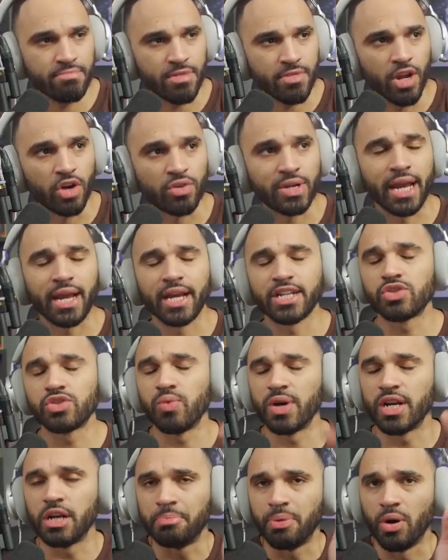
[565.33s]
Okay, I just
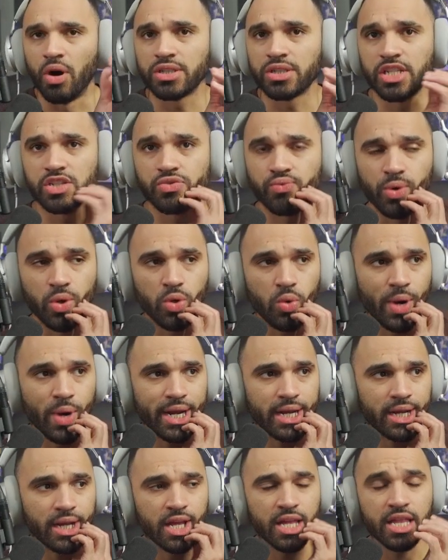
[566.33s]
wanted to pause this real
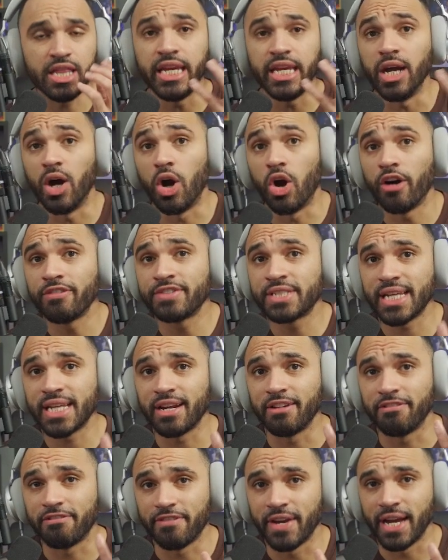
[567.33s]
quick. The offset
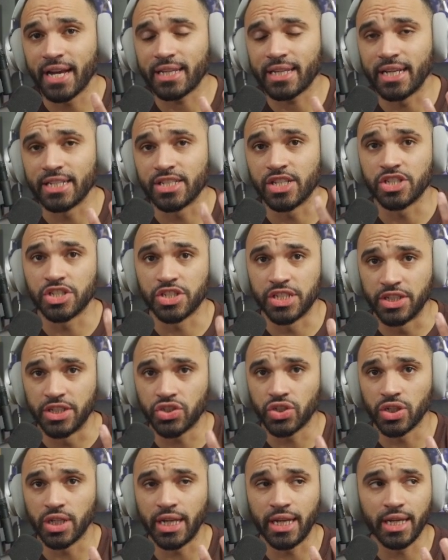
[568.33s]
effect is
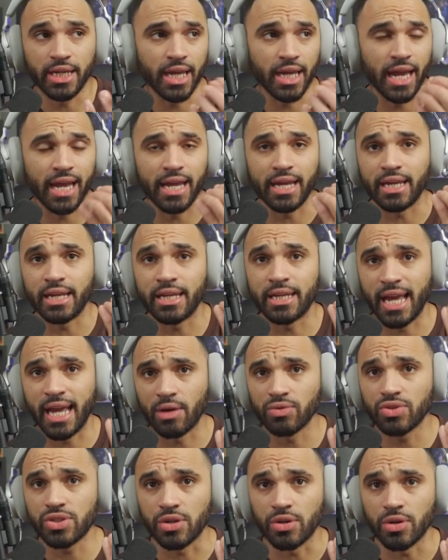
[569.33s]
essentially a
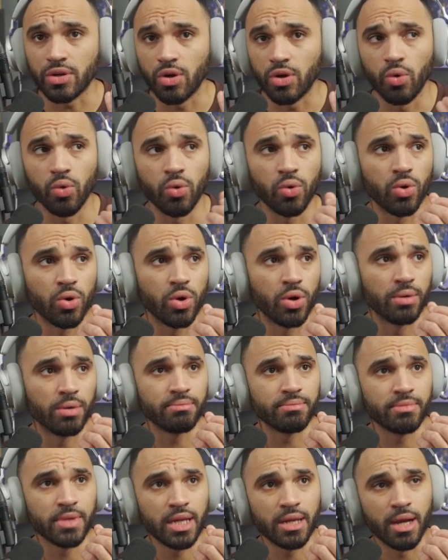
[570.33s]
counter or
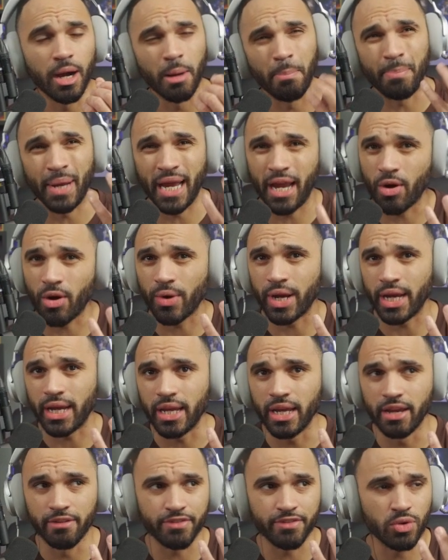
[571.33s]
a parry,
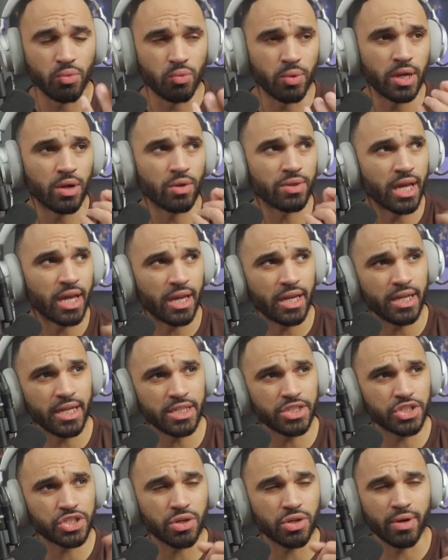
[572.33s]
if you will. Now, they
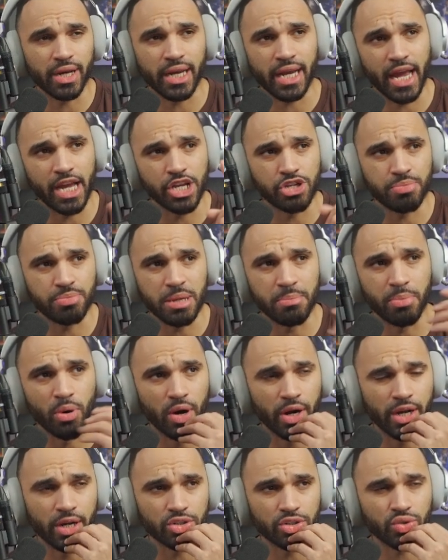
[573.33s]
didn't show any HP
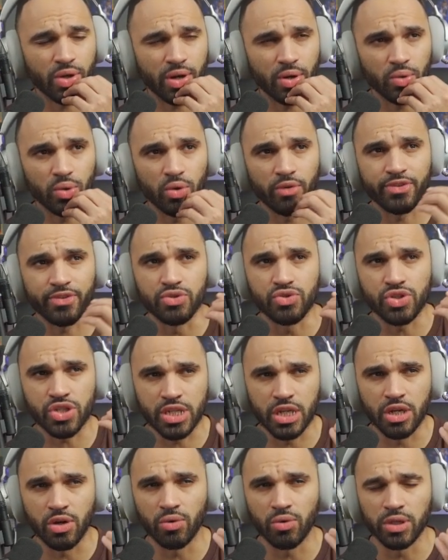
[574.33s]
bar here, so I don't know if you
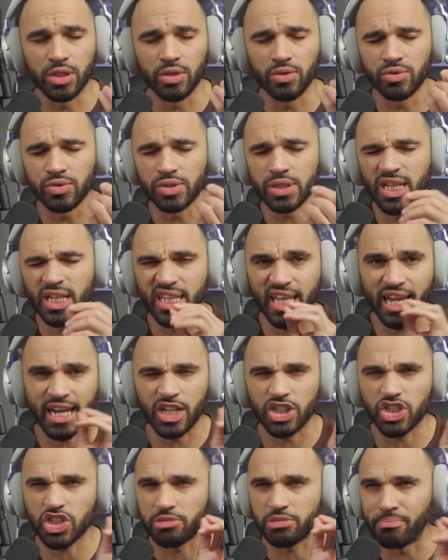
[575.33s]
still lose like a
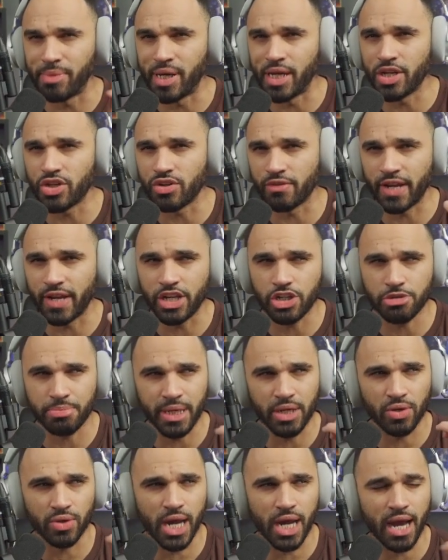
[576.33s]
smidge of
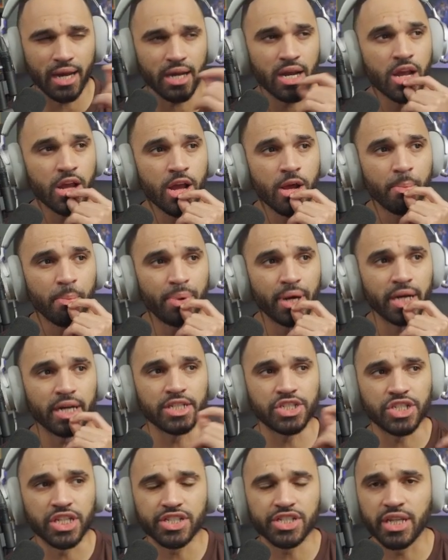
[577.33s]
HP or not, but
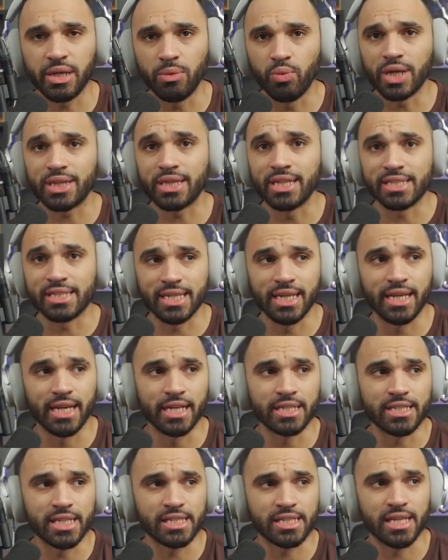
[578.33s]
essentially what this
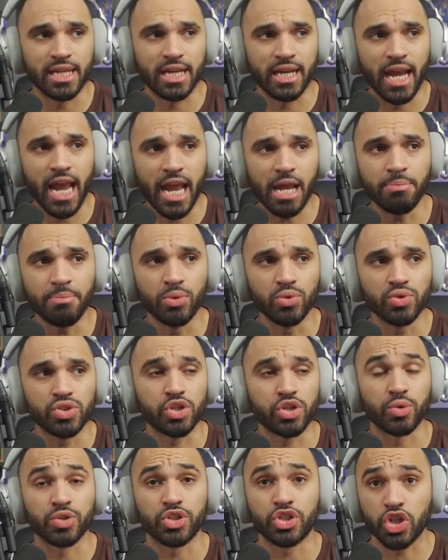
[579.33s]
is it enables
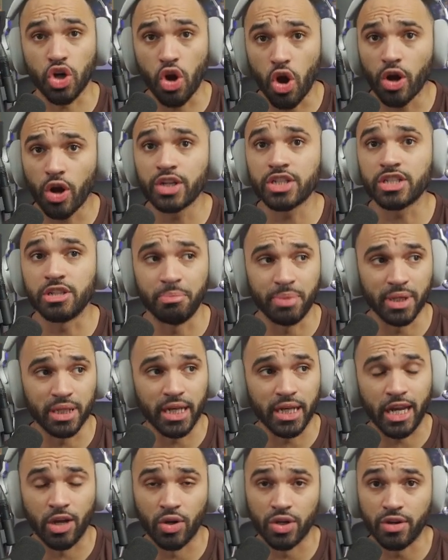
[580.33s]
your charged
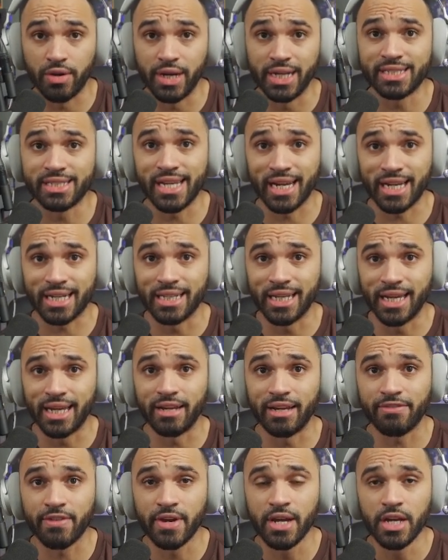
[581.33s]
ability on your Insect
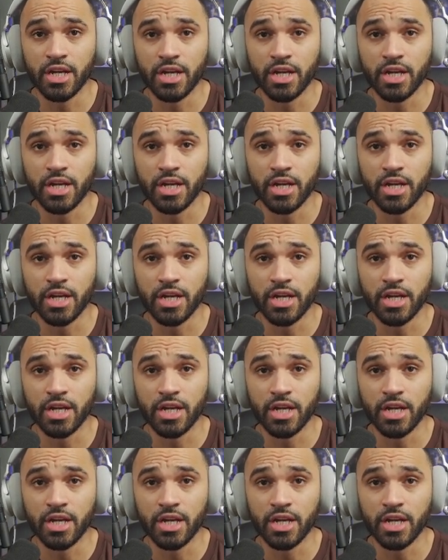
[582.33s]
Glaive